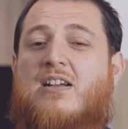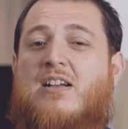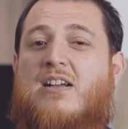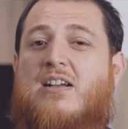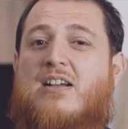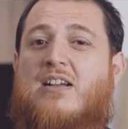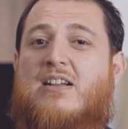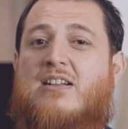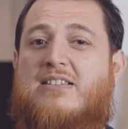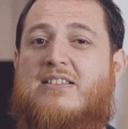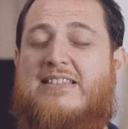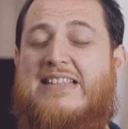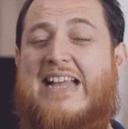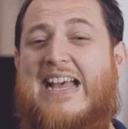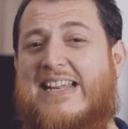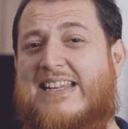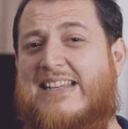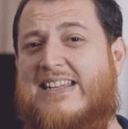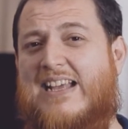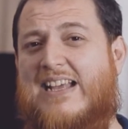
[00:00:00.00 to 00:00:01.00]
Uh,
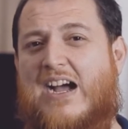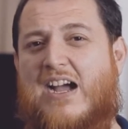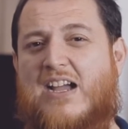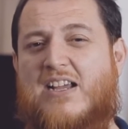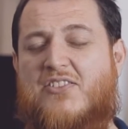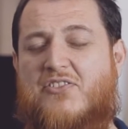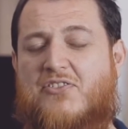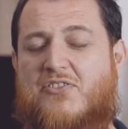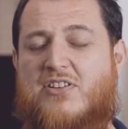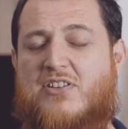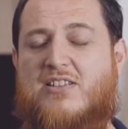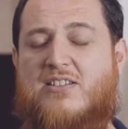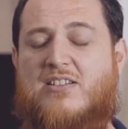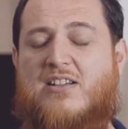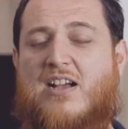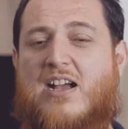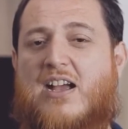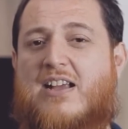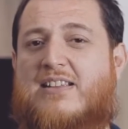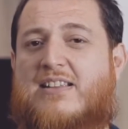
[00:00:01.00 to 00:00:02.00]
then I, re
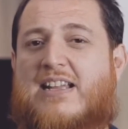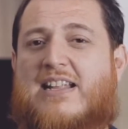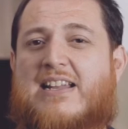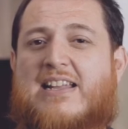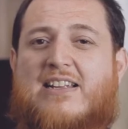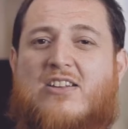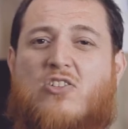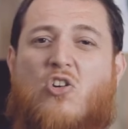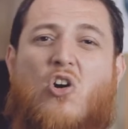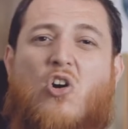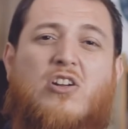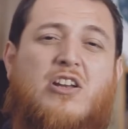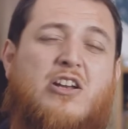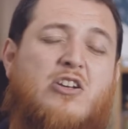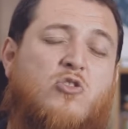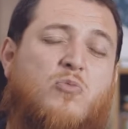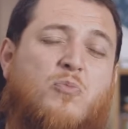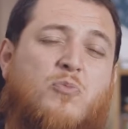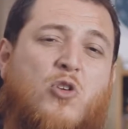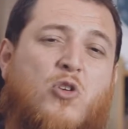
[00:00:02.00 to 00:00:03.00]
I then I got
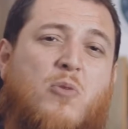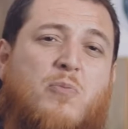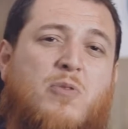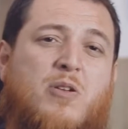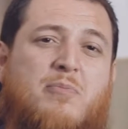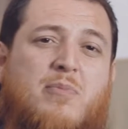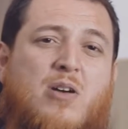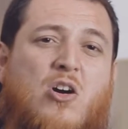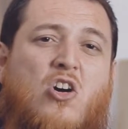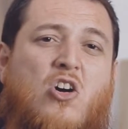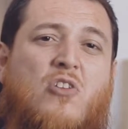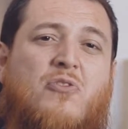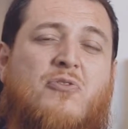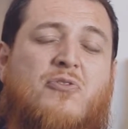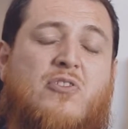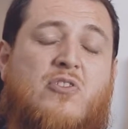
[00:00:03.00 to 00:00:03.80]
into problem of